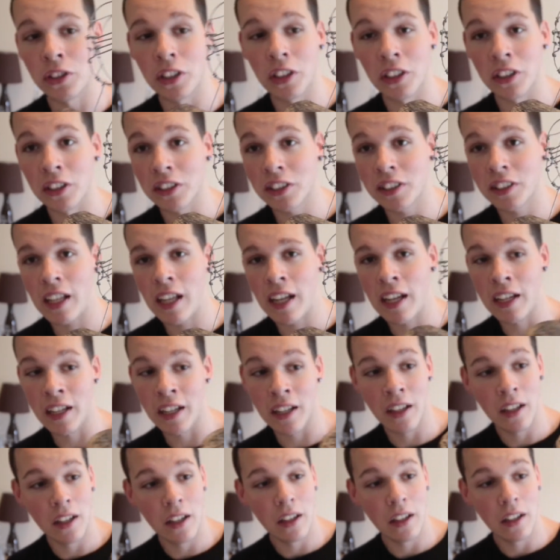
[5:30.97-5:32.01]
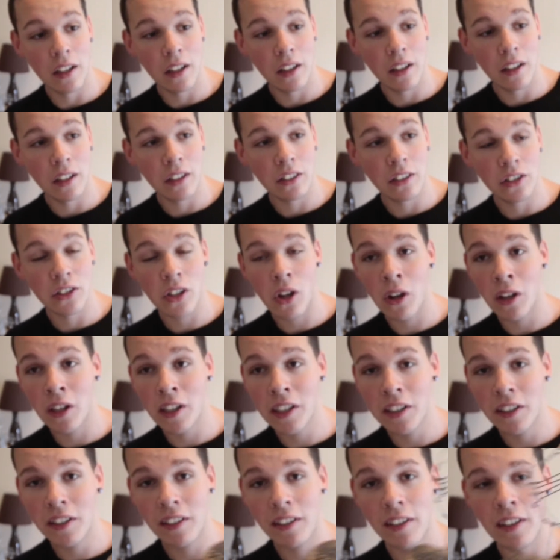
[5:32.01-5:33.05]
are going to stay
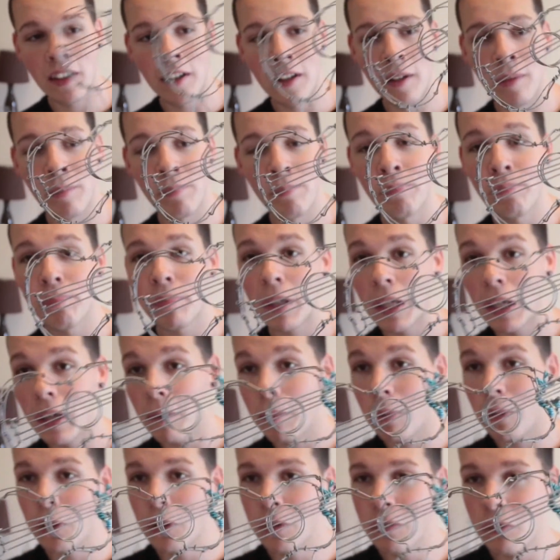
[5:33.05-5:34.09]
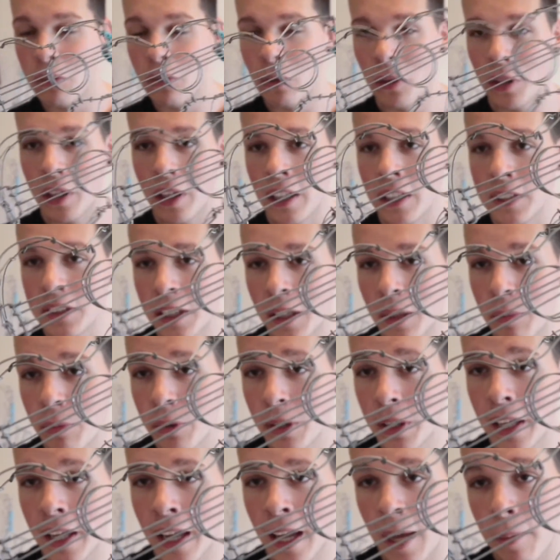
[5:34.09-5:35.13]
solid. But overall, guys, I'm
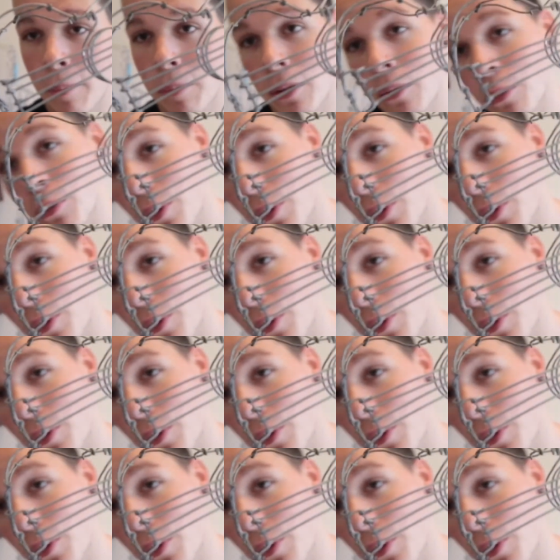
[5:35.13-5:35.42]
really happy